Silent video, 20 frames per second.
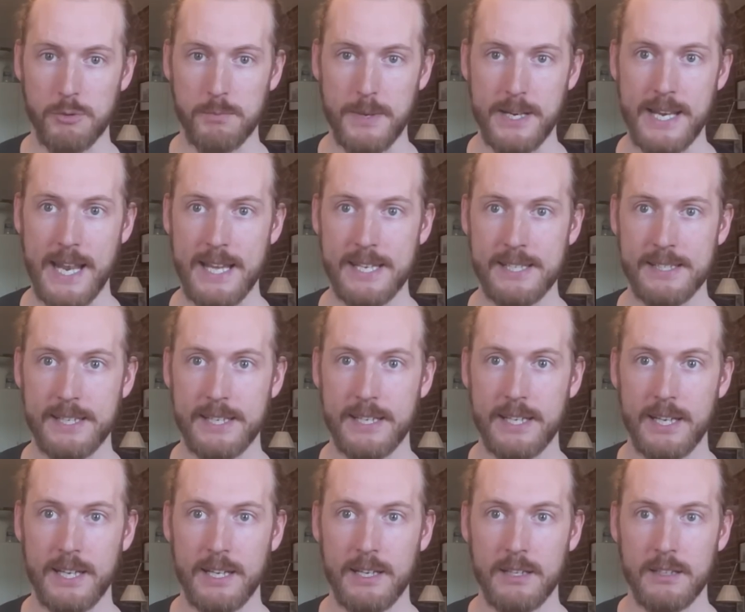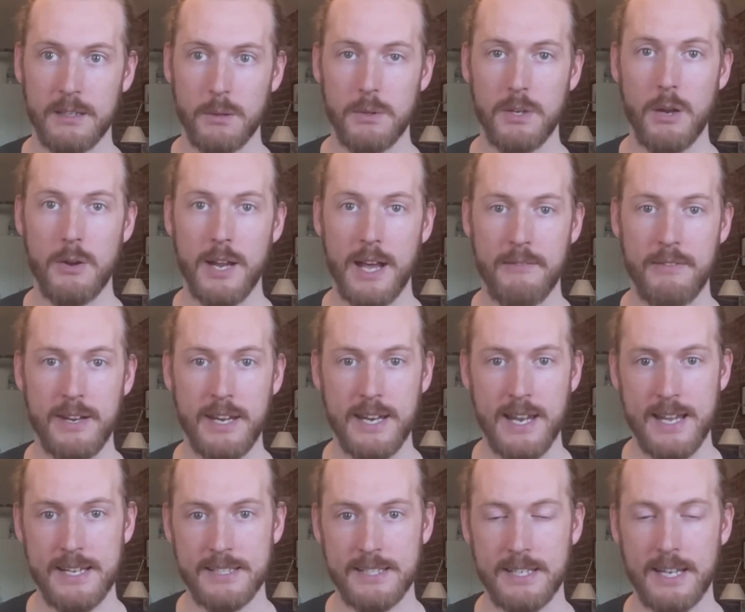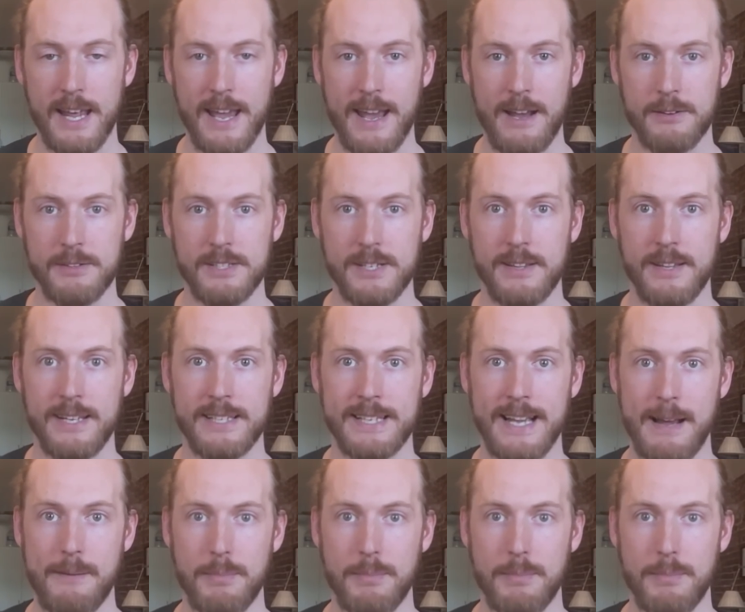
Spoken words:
nested, though we don't have any nested layouts in this app.